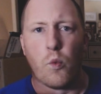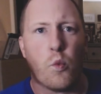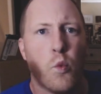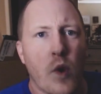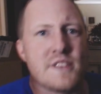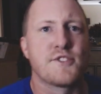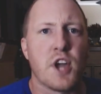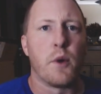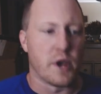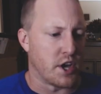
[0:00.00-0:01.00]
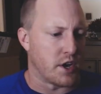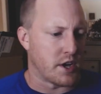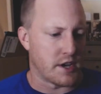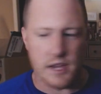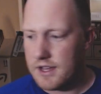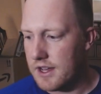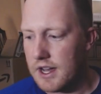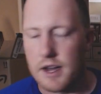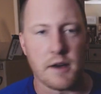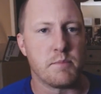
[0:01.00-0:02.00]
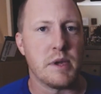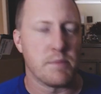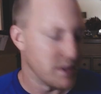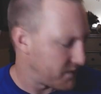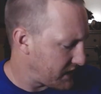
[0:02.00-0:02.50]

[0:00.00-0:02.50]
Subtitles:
What's going on, people of the